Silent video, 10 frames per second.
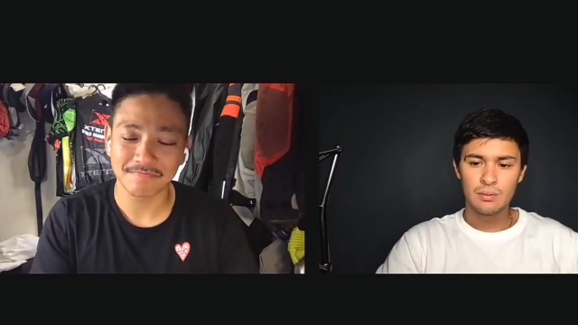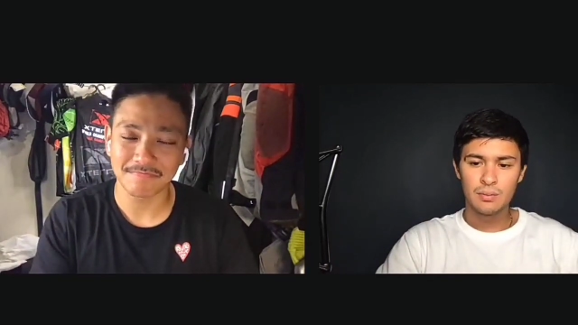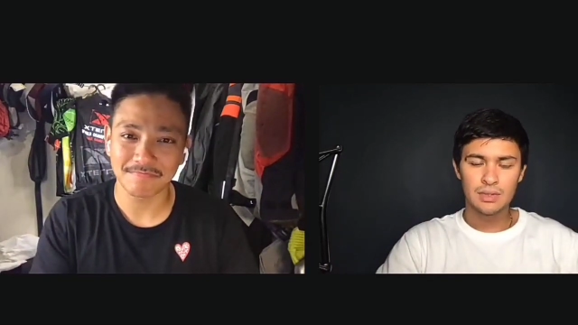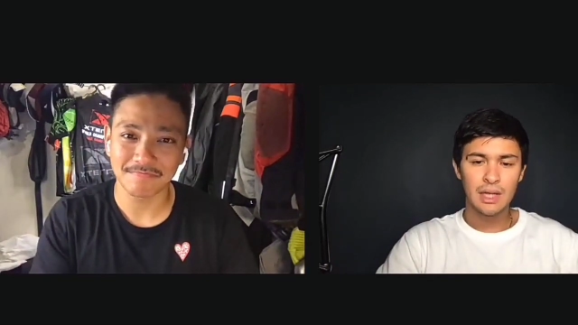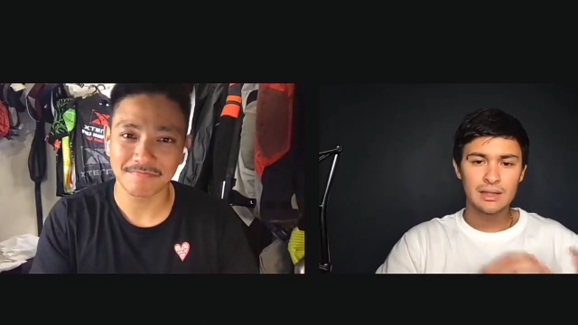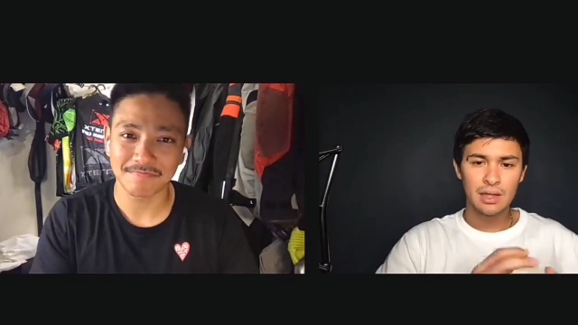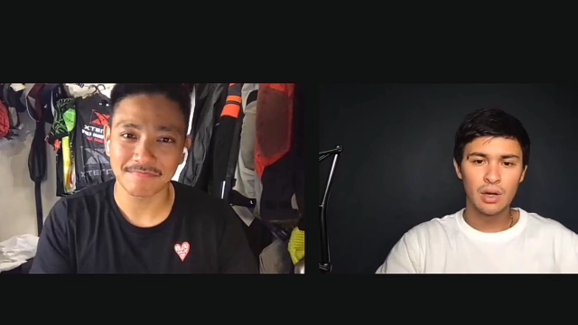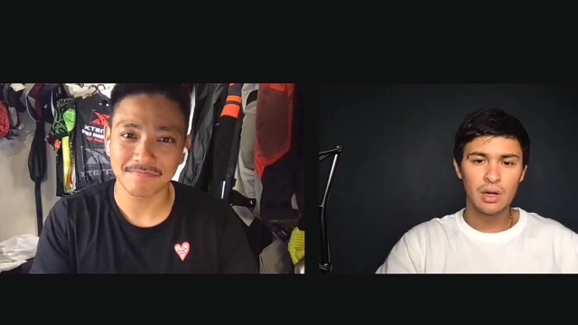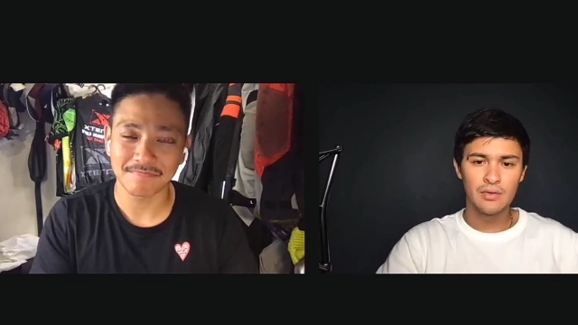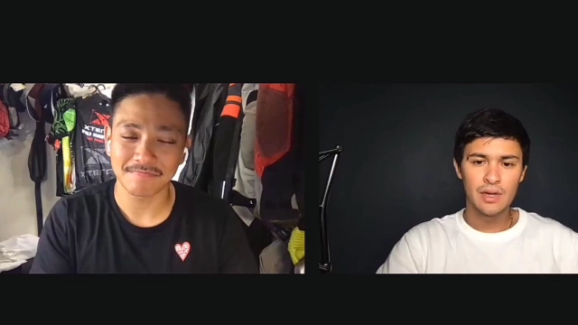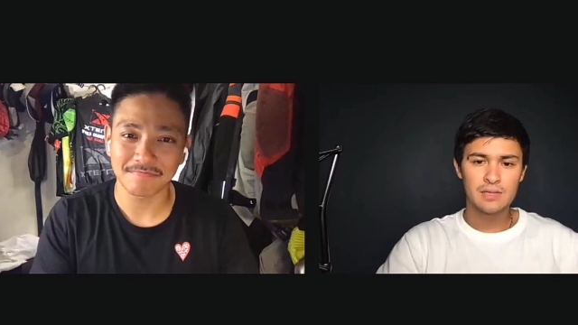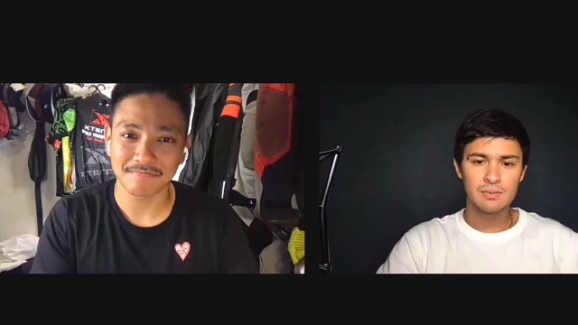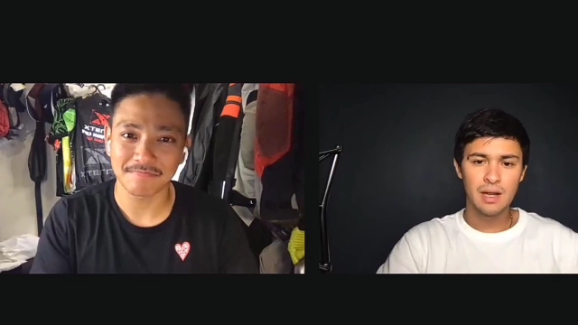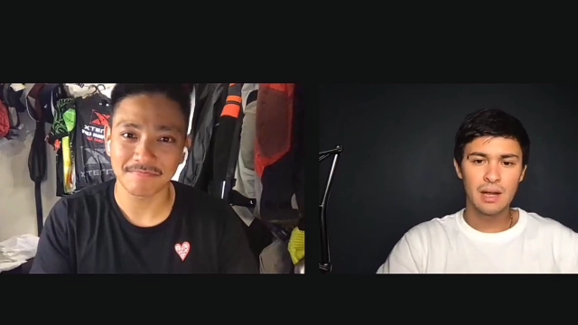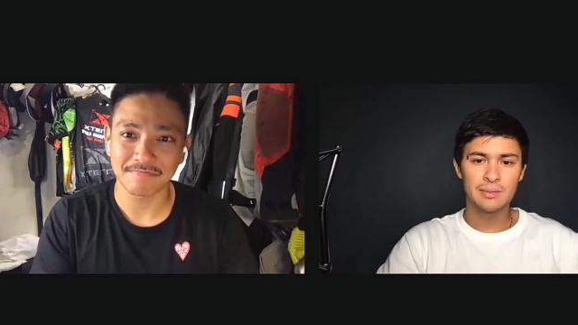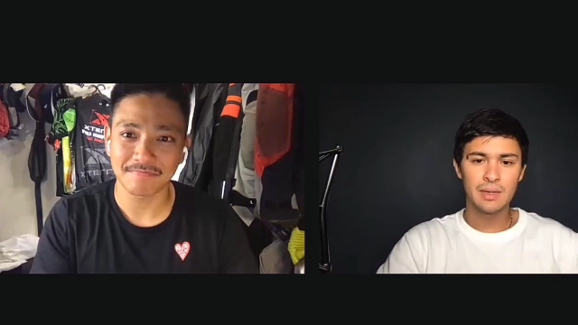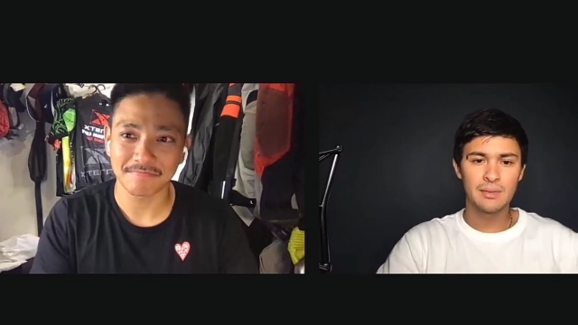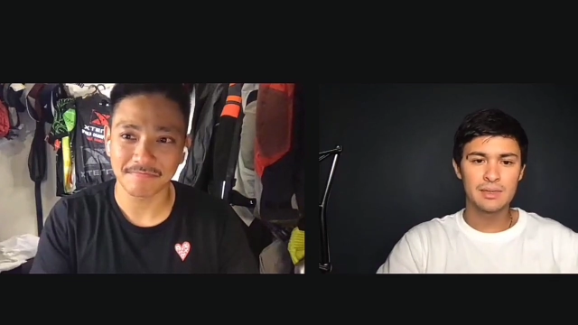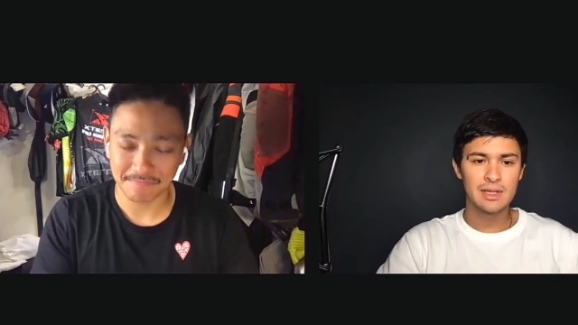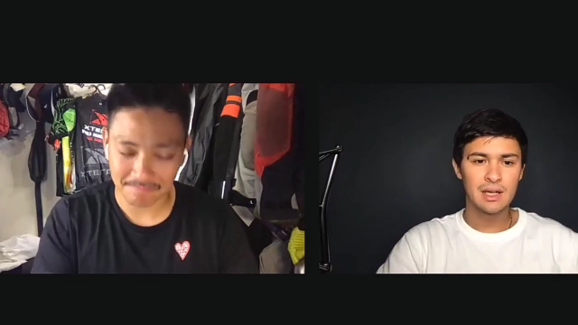Speaker 1: protecting all of us. Maraming
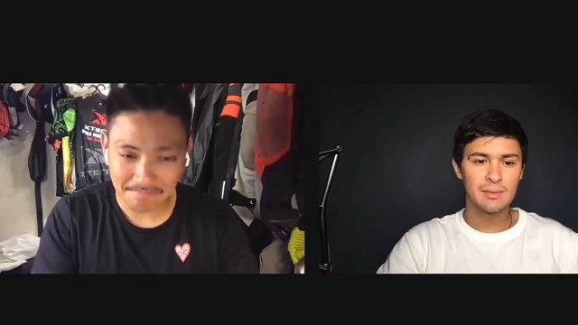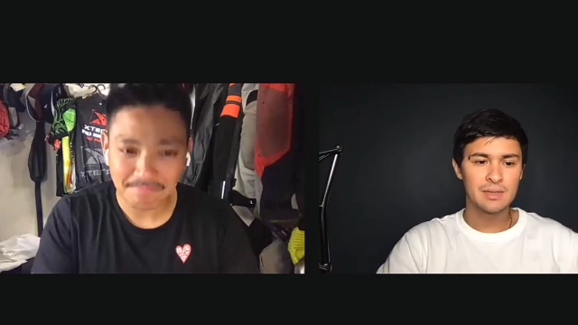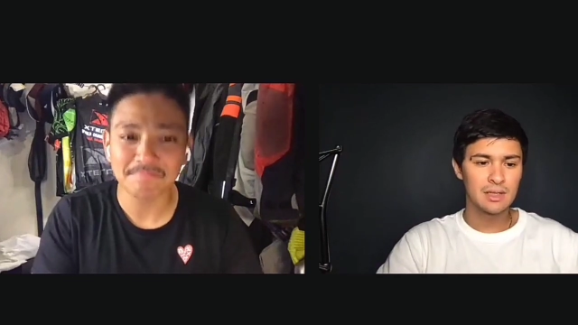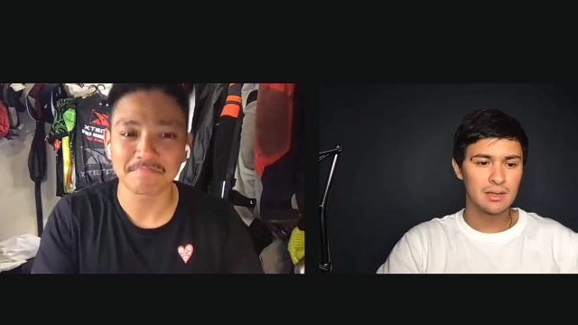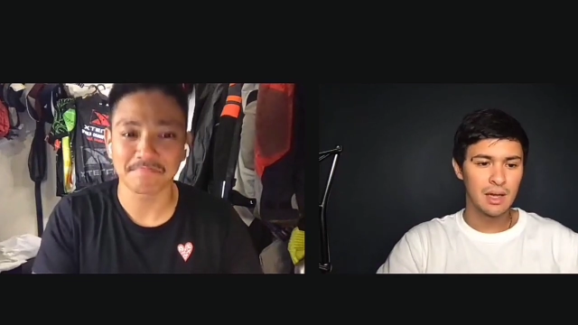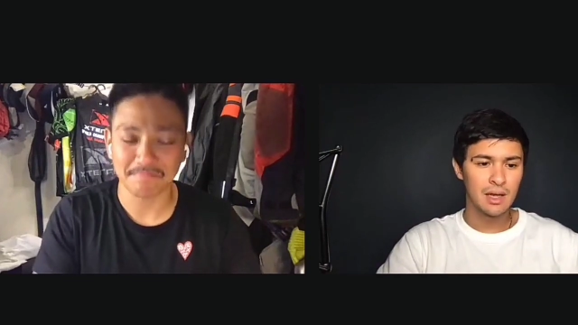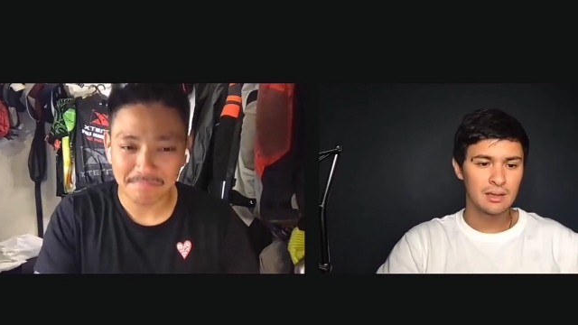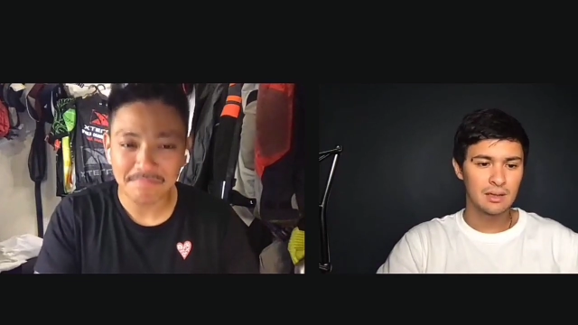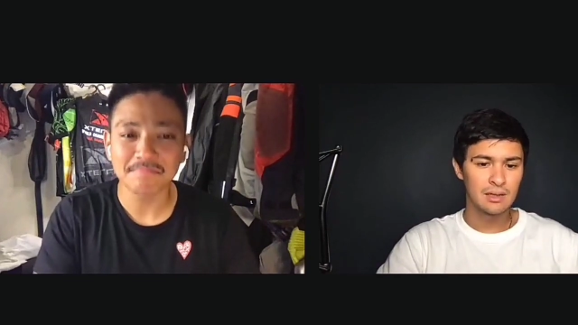salamat sa inyo lahat.